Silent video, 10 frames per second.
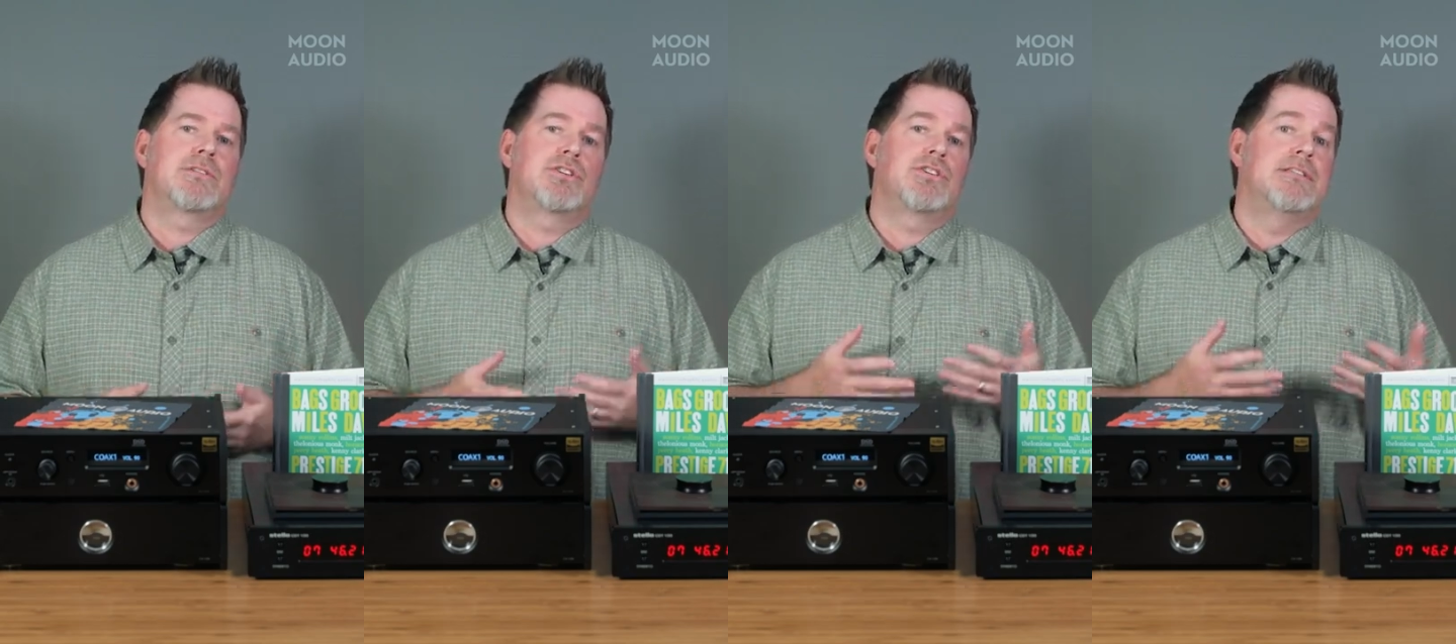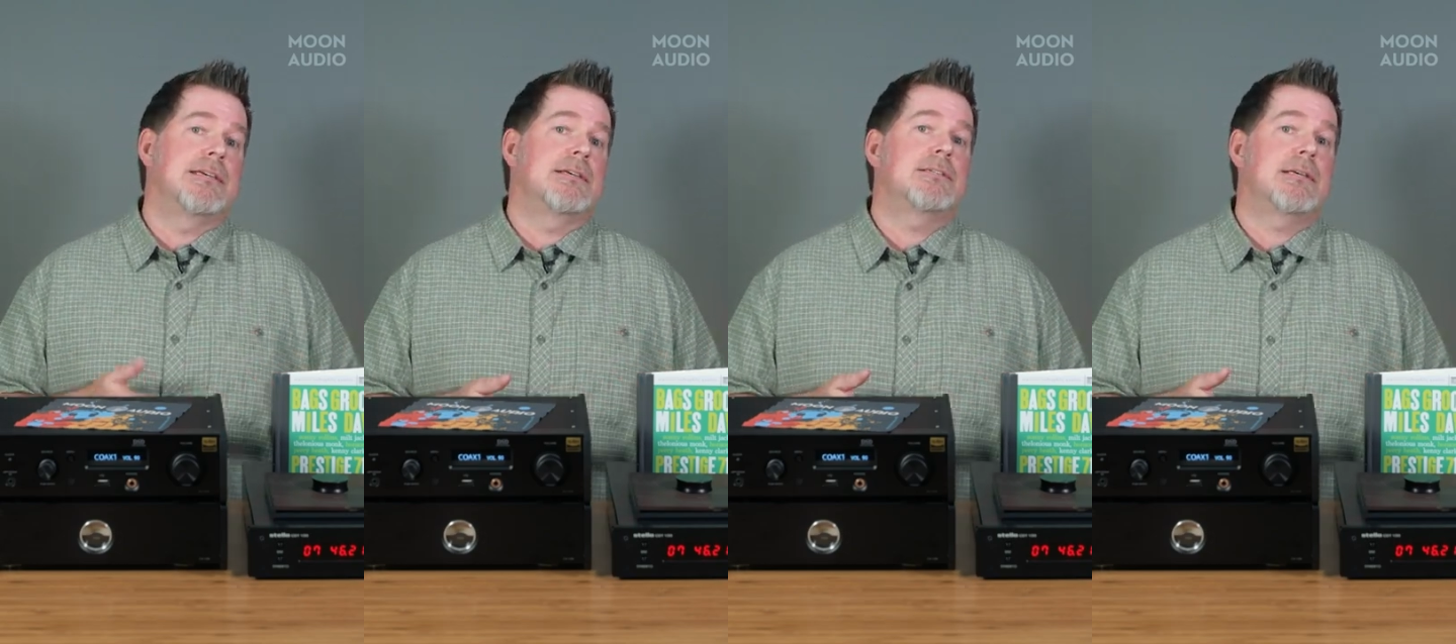such as
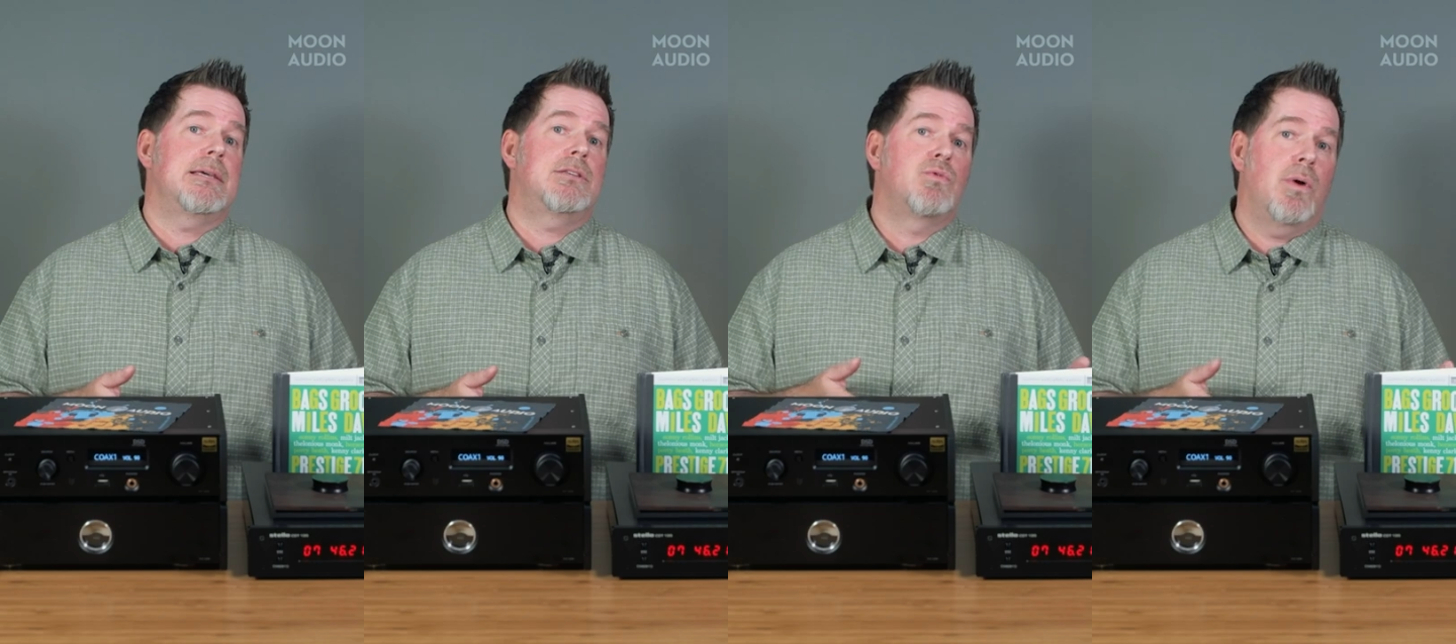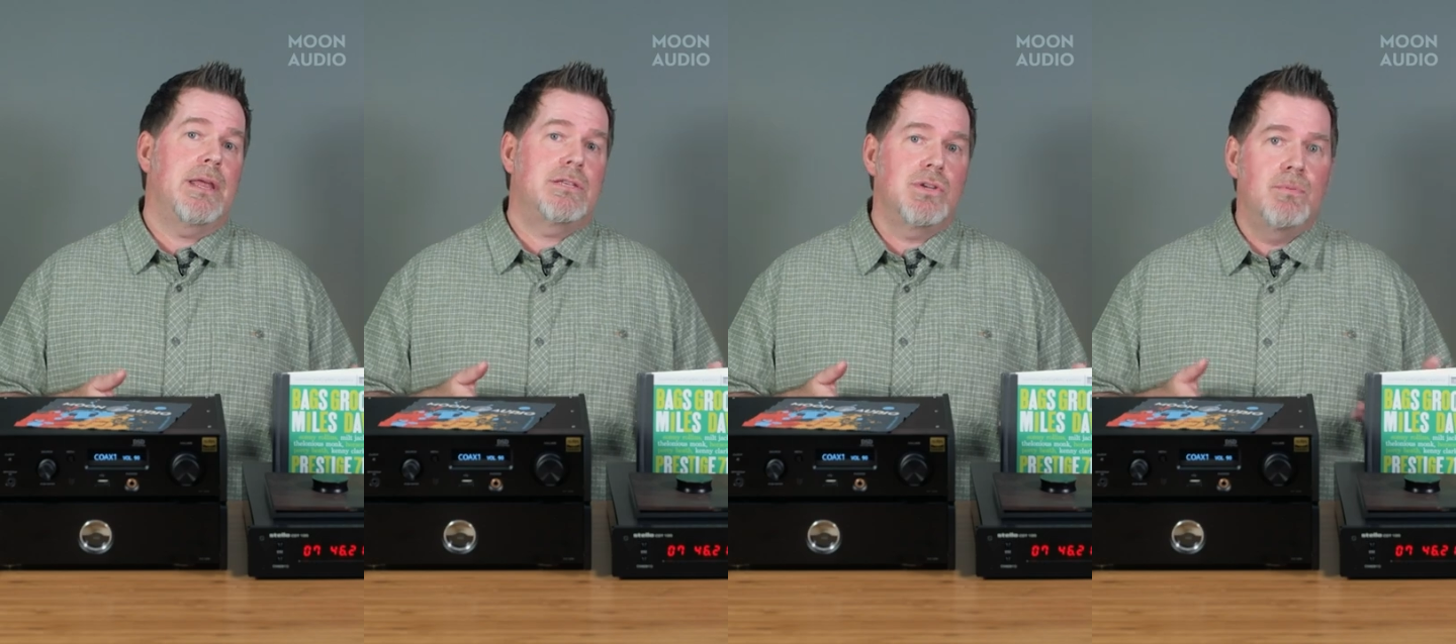D S D
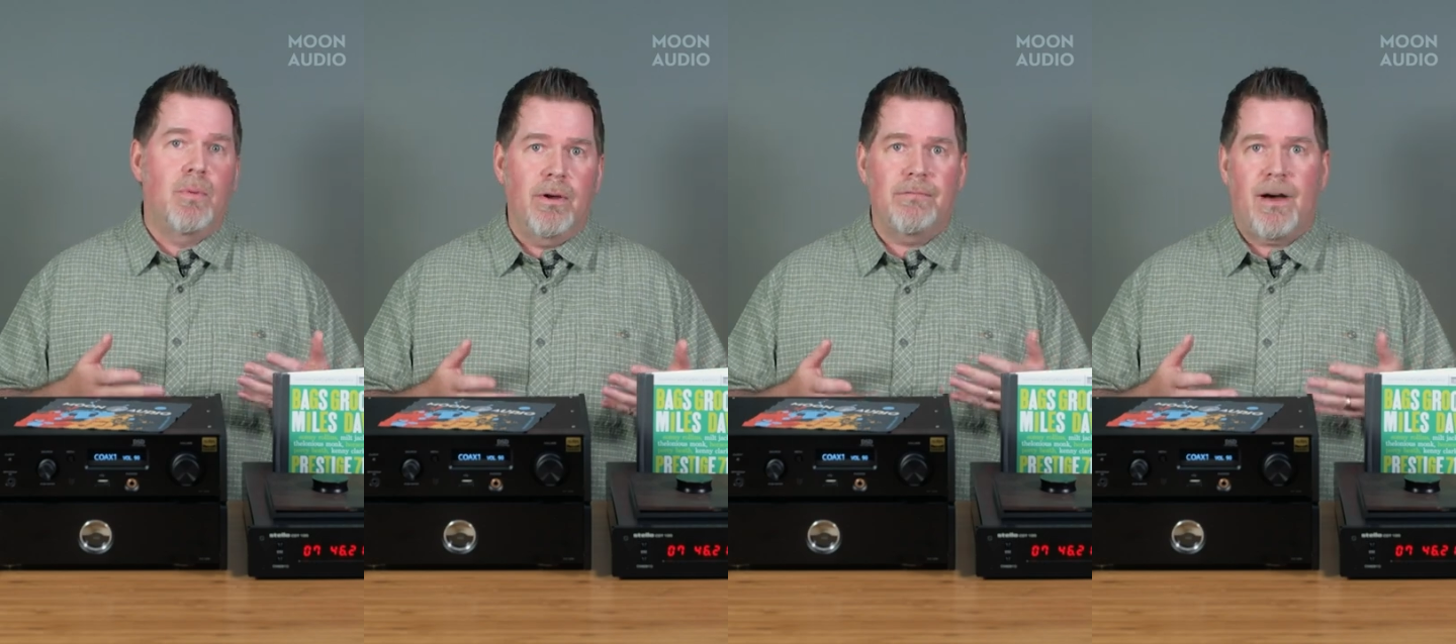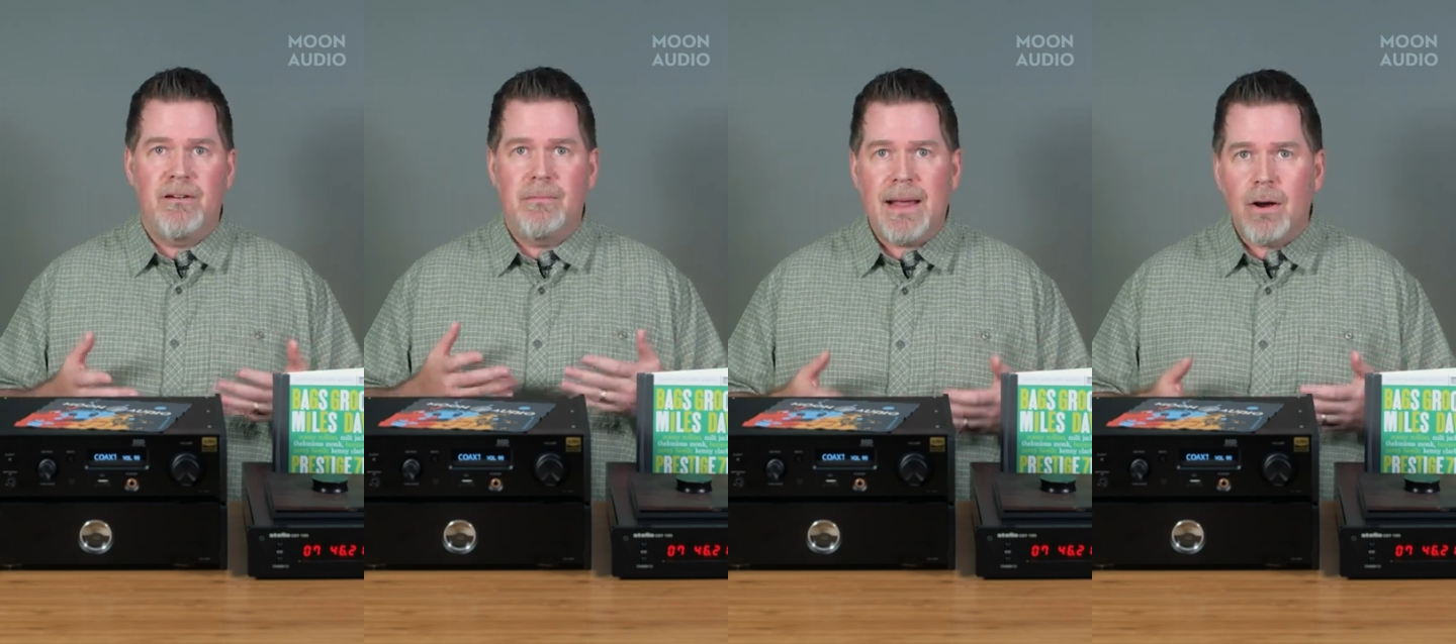twenty-two point
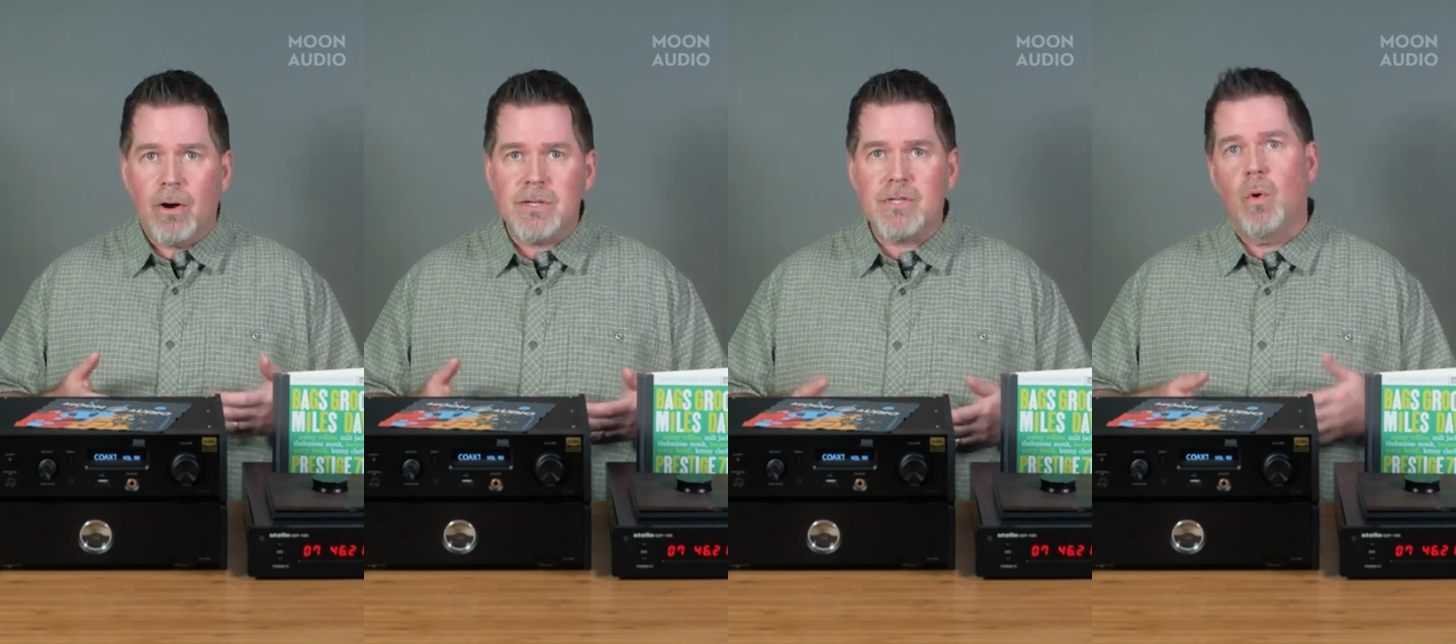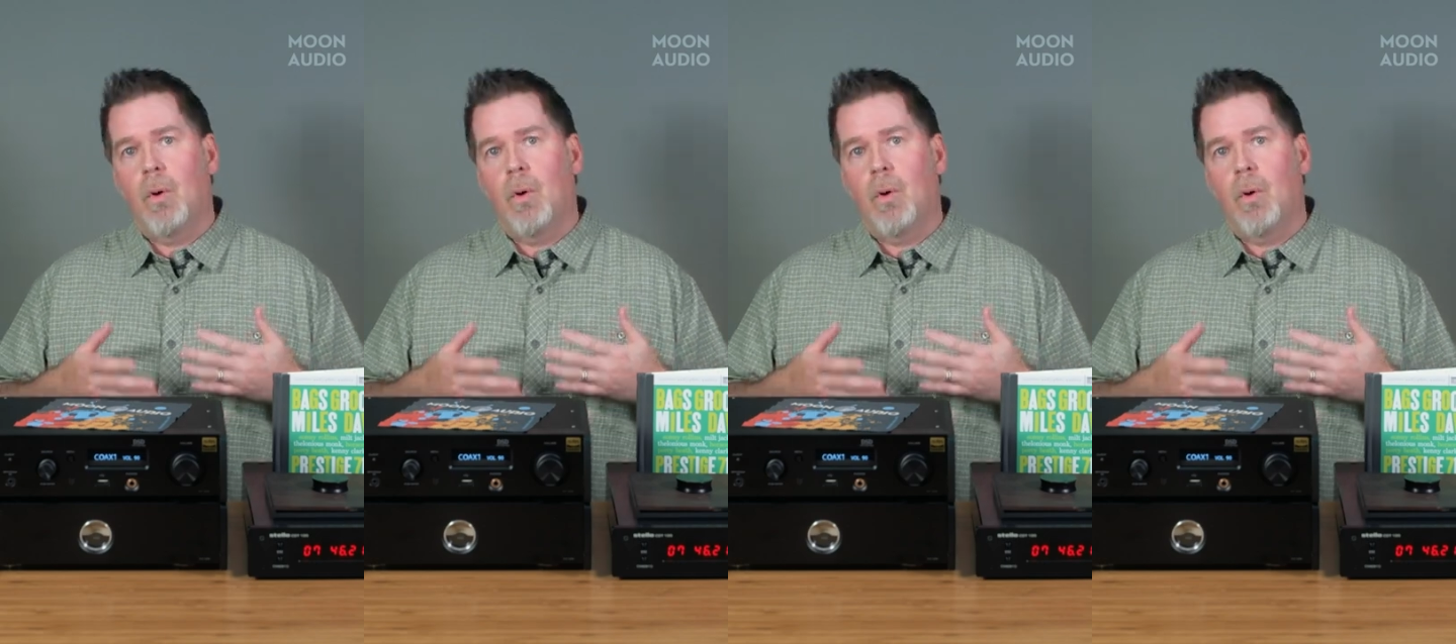five megahertz